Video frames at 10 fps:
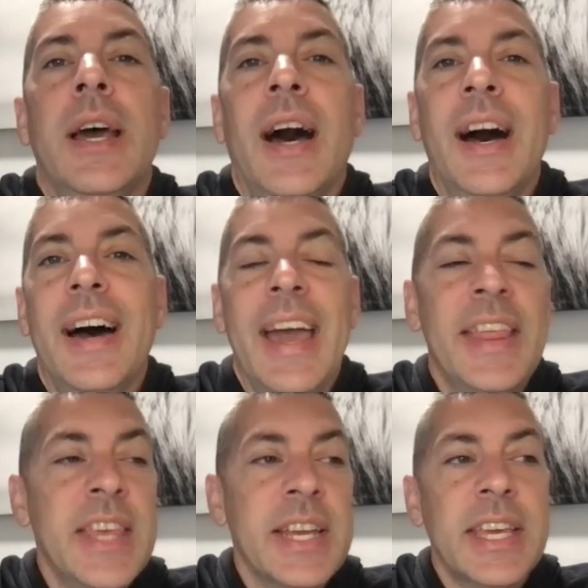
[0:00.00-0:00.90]

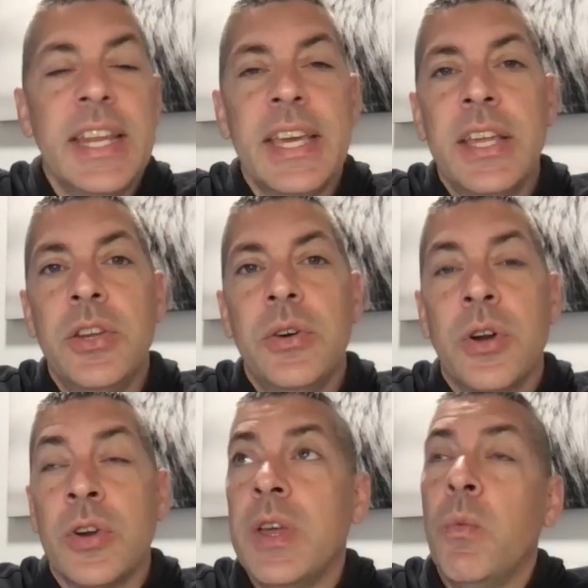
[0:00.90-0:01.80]
and then
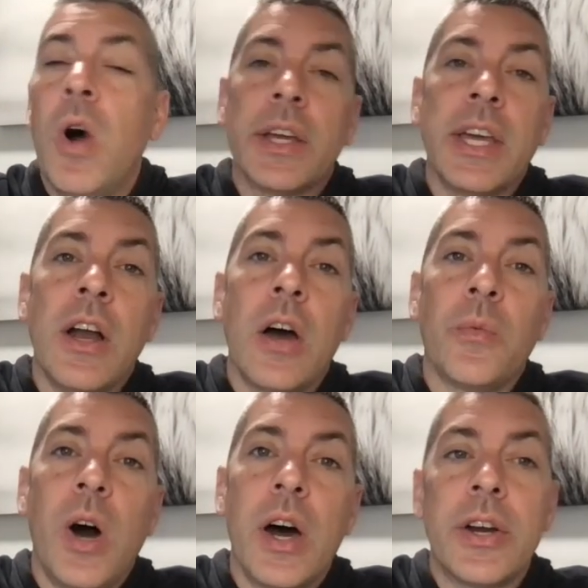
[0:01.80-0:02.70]
then walking on
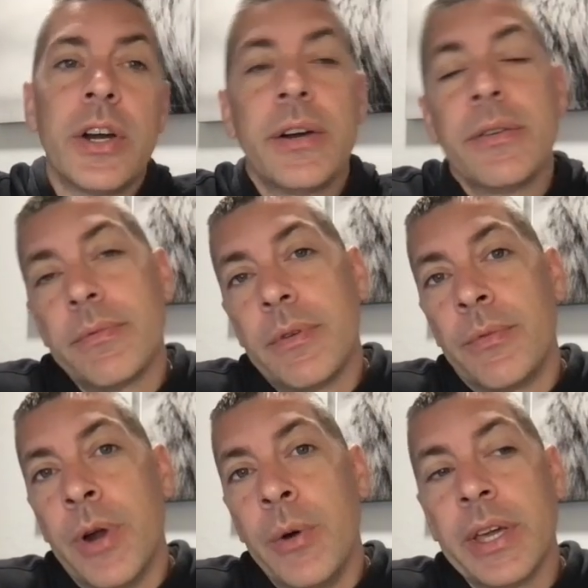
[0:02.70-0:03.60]
water,
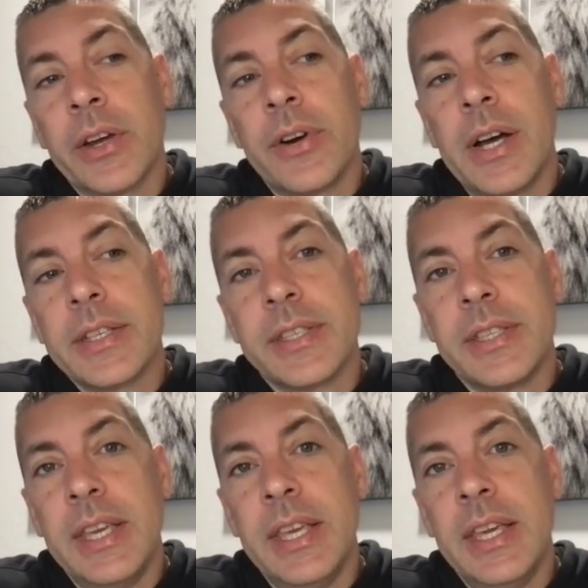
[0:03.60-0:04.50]
rowing across the
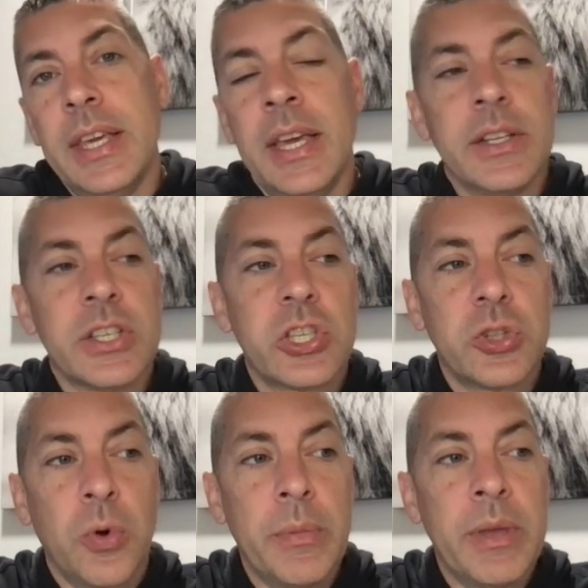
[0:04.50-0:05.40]
sea in the
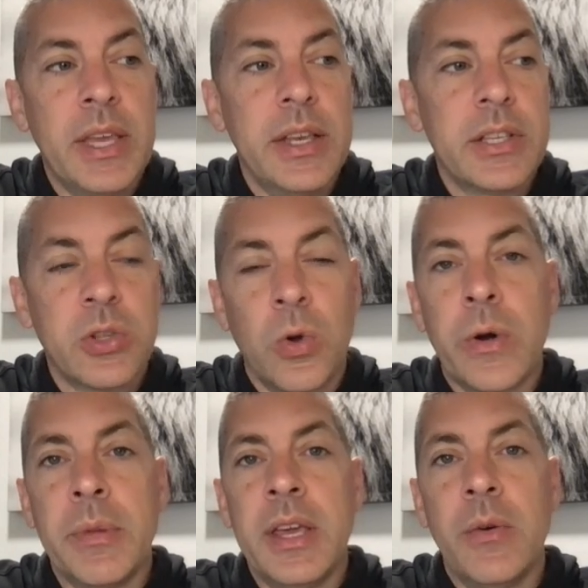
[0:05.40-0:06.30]
stormy,
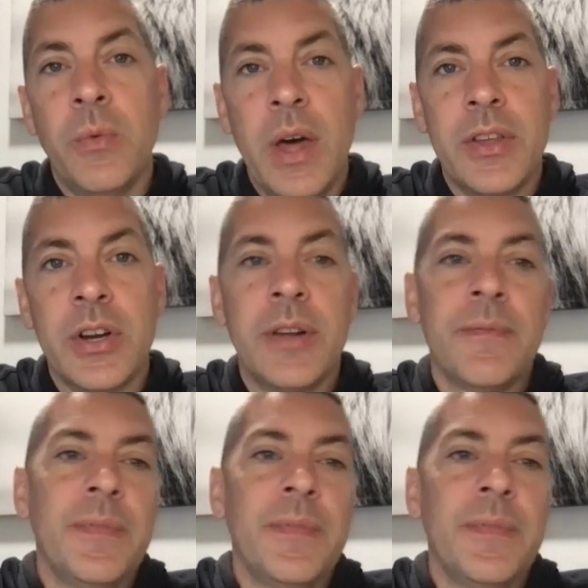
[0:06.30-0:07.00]
stormy weather.